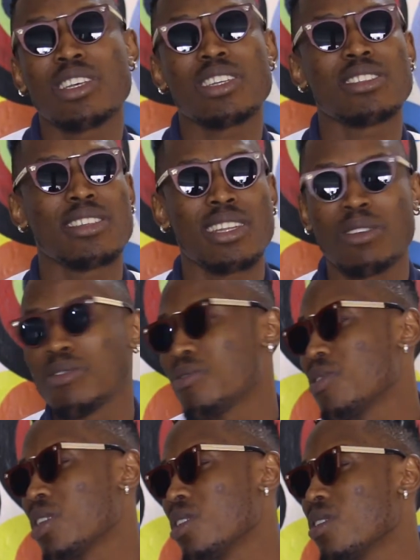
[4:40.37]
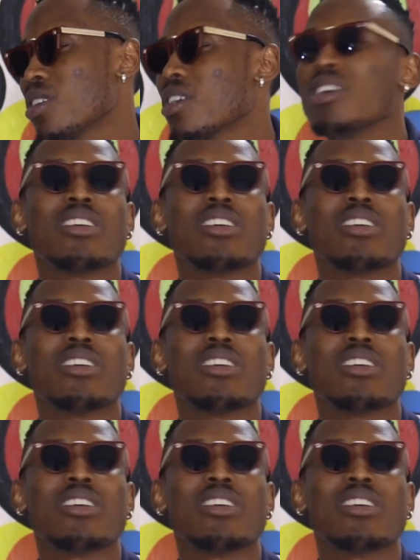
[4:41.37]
kids out of wedlock.